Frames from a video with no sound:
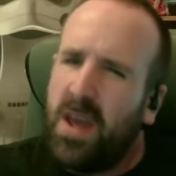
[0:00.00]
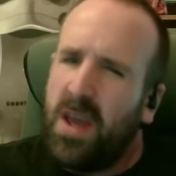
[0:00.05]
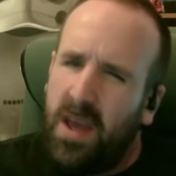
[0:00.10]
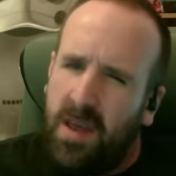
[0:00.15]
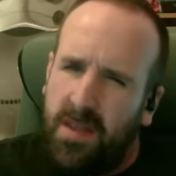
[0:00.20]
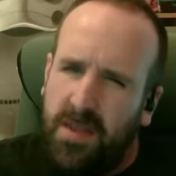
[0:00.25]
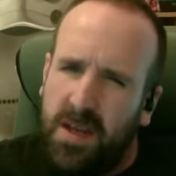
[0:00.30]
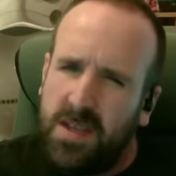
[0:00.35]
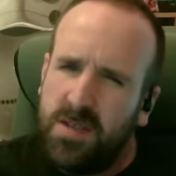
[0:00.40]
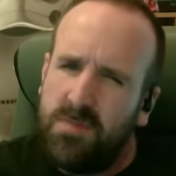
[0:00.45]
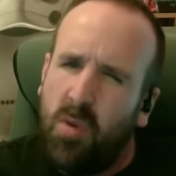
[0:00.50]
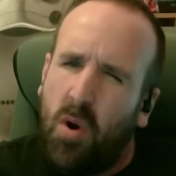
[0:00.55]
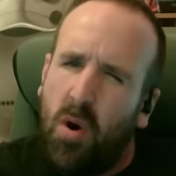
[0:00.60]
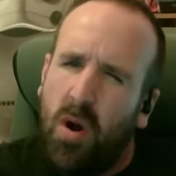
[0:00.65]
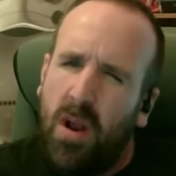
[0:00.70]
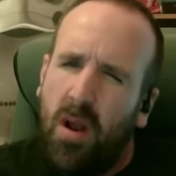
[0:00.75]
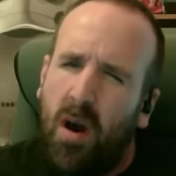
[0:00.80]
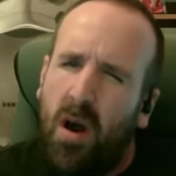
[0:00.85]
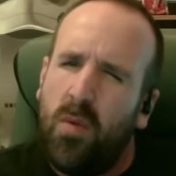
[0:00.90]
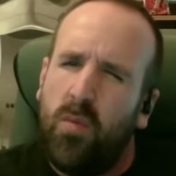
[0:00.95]
at this point,
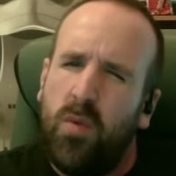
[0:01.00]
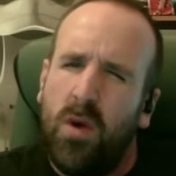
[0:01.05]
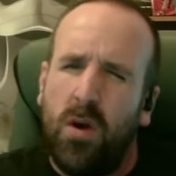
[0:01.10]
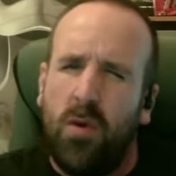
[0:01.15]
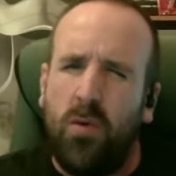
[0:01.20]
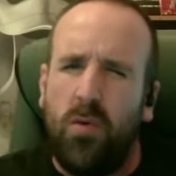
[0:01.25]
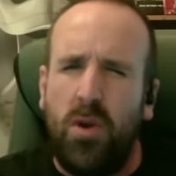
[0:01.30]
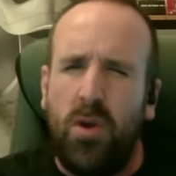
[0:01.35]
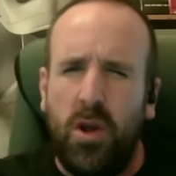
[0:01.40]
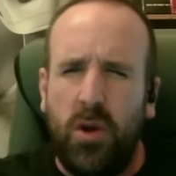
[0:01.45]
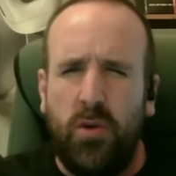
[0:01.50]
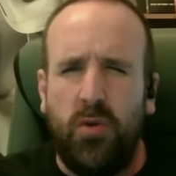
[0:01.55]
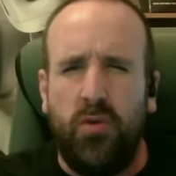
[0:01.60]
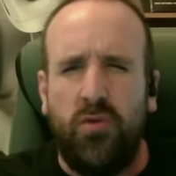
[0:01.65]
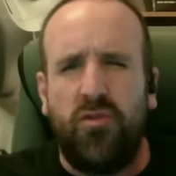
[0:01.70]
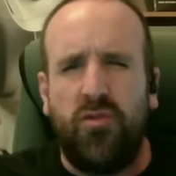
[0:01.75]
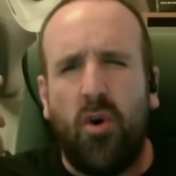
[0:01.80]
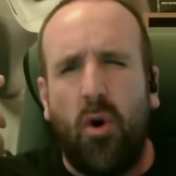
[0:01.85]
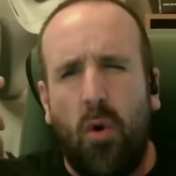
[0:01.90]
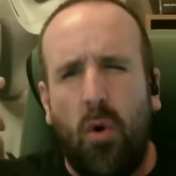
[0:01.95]
I will lose
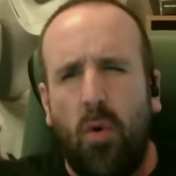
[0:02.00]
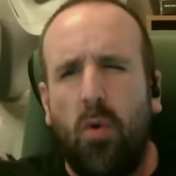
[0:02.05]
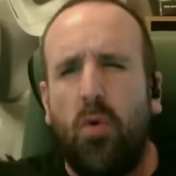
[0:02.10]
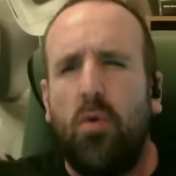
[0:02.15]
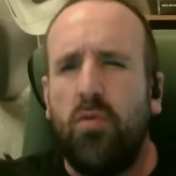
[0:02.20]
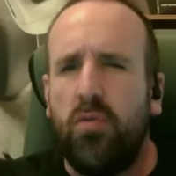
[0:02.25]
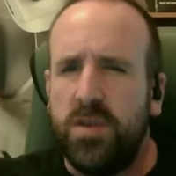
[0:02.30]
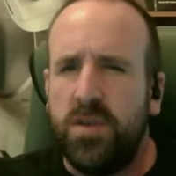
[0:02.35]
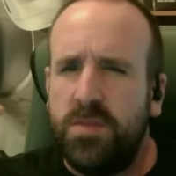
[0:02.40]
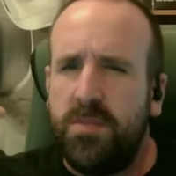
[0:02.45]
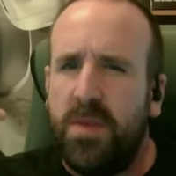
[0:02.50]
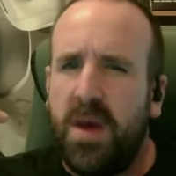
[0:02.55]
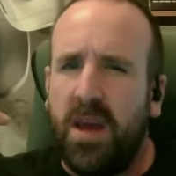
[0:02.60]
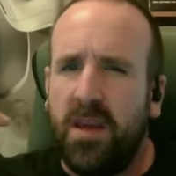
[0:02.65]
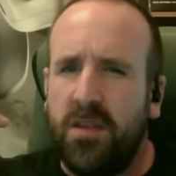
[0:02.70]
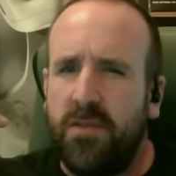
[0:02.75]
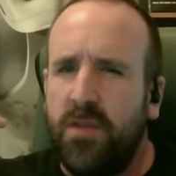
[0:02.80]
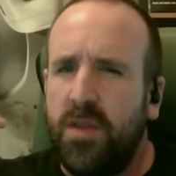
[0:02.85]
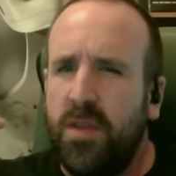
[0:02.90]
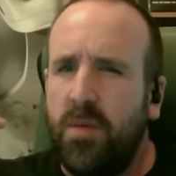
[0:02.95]
all respect
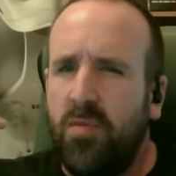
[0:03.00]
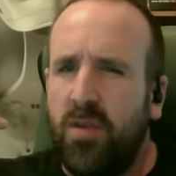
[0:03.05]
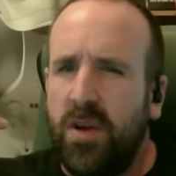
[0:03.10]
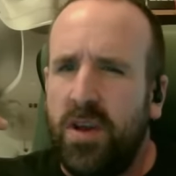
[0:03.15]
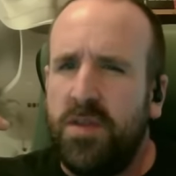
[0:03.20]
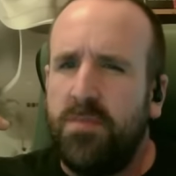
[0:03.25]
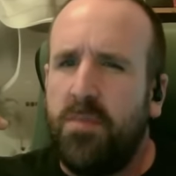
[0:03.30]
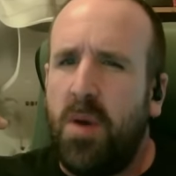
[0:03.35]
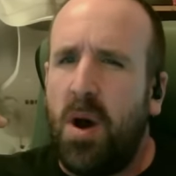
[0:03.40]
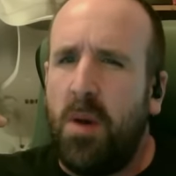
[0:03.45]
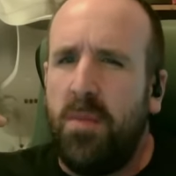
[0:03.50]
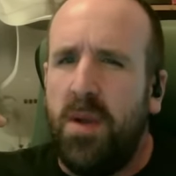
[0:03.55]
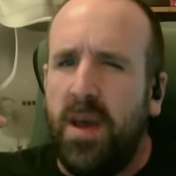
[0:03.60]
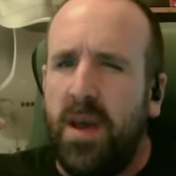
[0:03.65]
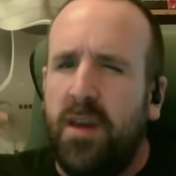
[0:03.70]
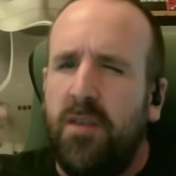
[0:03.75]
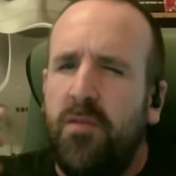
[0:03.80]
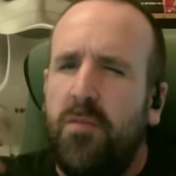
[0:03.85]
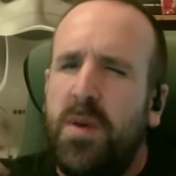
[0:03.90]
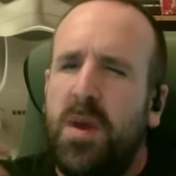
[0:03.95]
for the British public
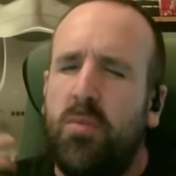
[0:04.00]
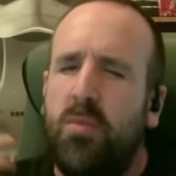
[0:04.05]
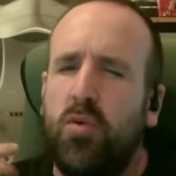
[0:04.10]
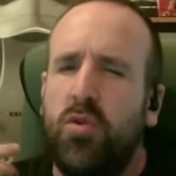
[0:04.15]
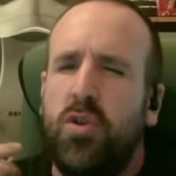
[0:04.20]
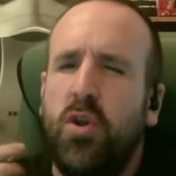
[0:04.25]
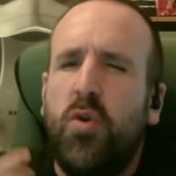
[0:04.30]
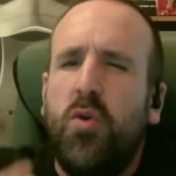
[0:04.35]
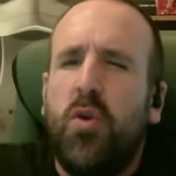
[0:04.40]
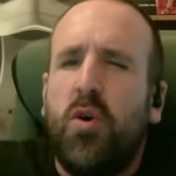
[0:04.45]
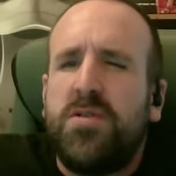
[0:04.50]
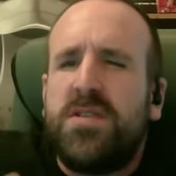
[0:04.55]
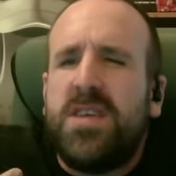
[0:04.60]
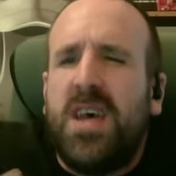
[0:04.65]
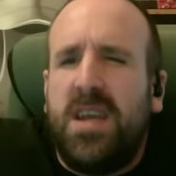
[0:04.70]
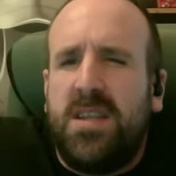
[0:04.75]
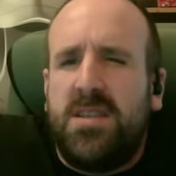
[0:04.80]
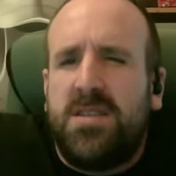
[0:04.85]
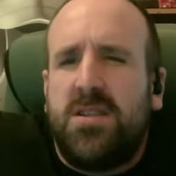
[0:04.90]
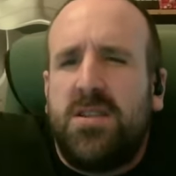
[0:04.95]
if people do not
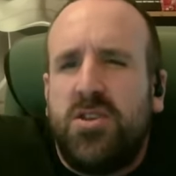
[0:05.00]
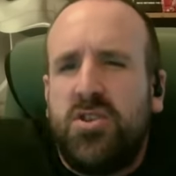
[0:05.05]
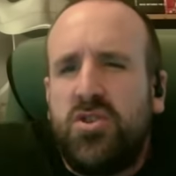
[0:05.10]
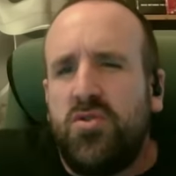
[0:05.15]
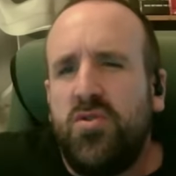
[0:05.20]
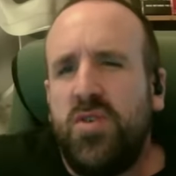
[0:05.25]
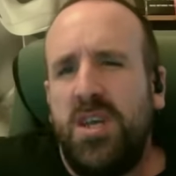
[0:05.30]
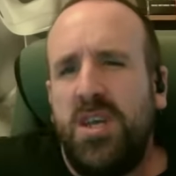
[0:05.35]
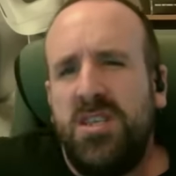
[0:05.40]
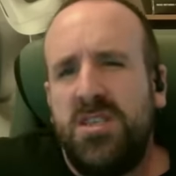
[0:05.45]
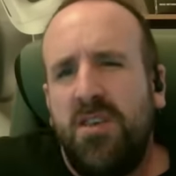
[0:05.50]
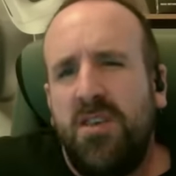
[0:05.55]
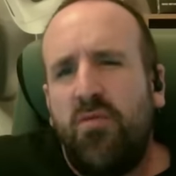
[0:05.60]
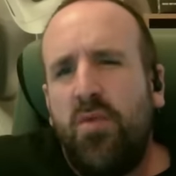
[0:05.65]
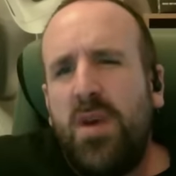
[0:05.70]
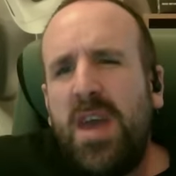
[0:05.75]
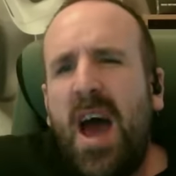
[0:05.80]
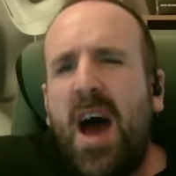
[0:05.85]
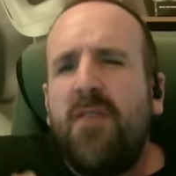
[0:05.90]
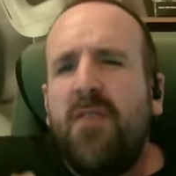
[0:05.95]
take to the streets, if we
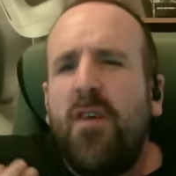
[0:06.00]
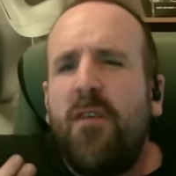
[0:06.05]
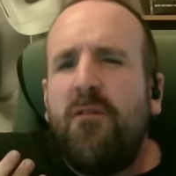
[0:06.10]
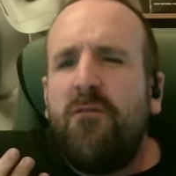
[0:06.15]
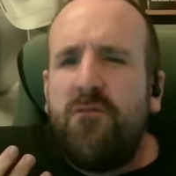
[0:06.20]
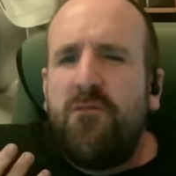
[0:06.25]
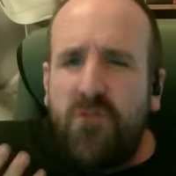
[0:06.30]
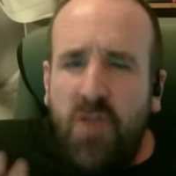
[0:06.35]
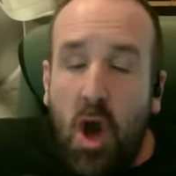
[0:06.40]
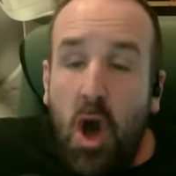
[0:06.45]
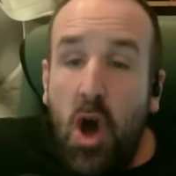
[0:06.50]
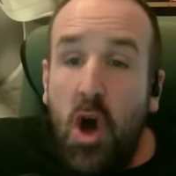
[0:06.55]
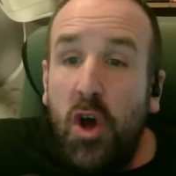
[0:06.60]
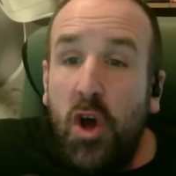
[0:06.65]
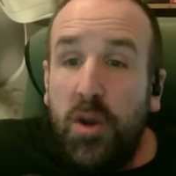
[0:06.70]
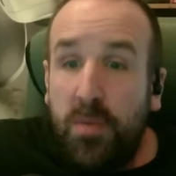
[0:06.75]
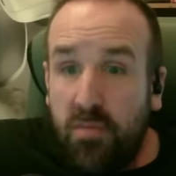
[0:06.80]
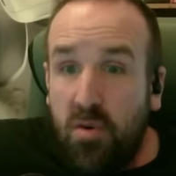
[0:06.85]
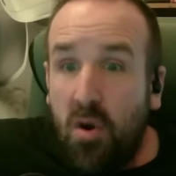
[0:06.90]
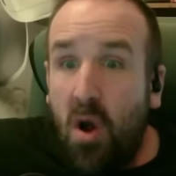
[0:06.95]
have a third
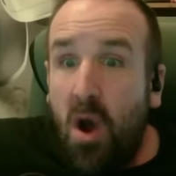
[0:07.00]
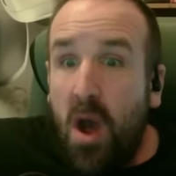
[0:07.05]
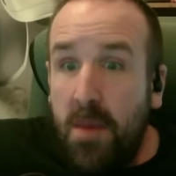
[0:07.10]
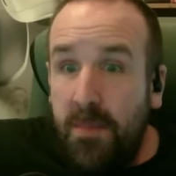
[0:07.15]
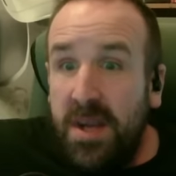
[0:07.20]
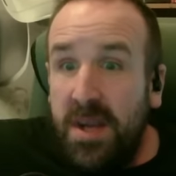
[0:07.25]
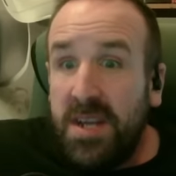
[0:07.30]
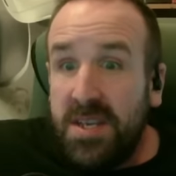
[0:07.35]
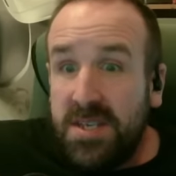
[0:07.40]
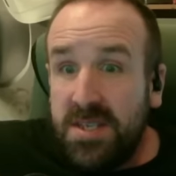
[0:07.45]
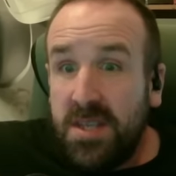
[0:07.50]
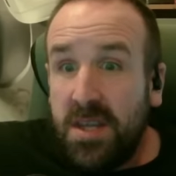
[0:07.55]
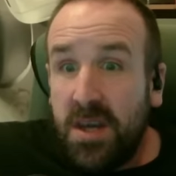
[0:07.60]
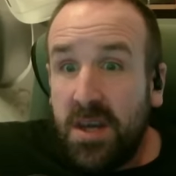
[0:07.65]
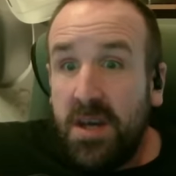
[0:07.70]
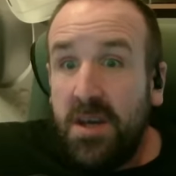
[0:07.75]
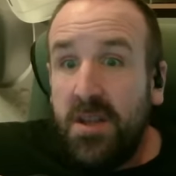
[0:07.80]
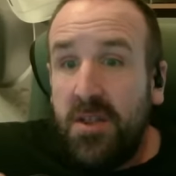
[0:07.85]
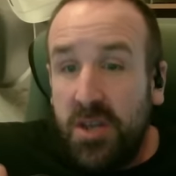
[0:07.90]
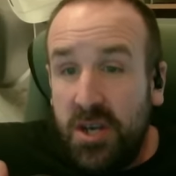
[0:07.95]
prime minister
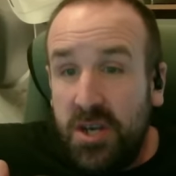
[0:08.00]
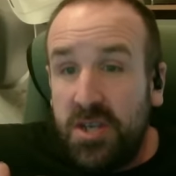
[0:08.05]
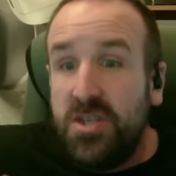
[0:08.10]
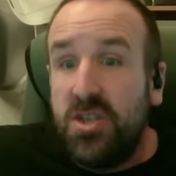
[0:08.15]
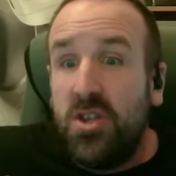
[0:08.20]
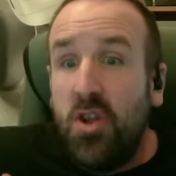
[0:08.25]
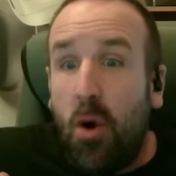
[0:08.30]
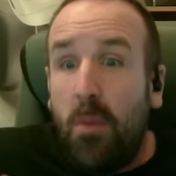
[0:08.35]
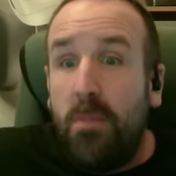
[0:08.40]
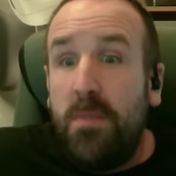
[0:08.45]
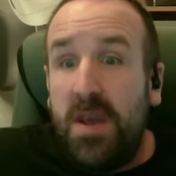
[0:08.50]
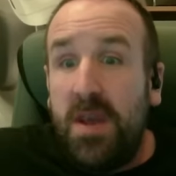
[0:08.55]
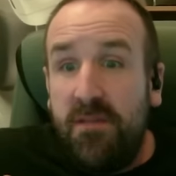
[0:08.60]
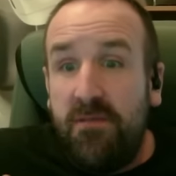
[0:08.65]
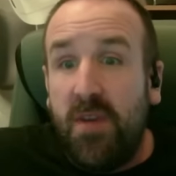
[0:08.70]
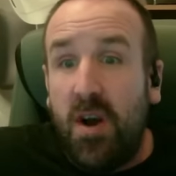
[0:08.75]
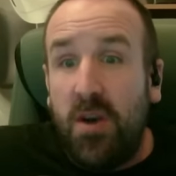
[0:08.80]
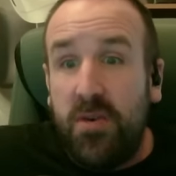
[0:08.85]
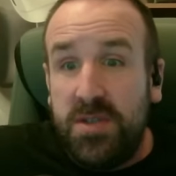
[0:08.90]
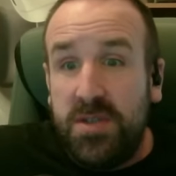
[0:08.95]
that has not been
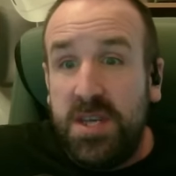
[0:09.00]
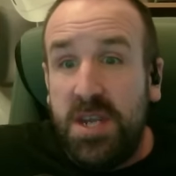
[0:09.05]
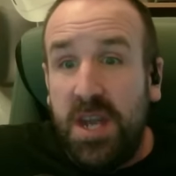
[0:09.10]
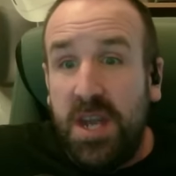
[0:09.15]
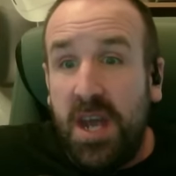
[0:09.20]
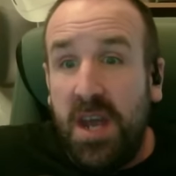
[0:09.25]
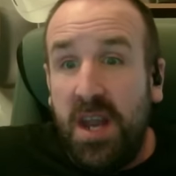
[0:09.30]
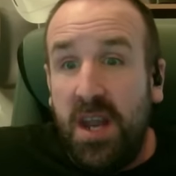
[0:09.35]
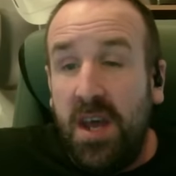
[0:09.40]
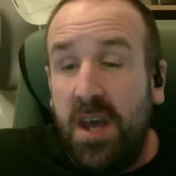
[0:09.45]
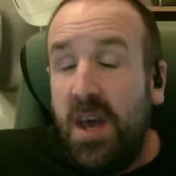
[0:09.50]
voted in.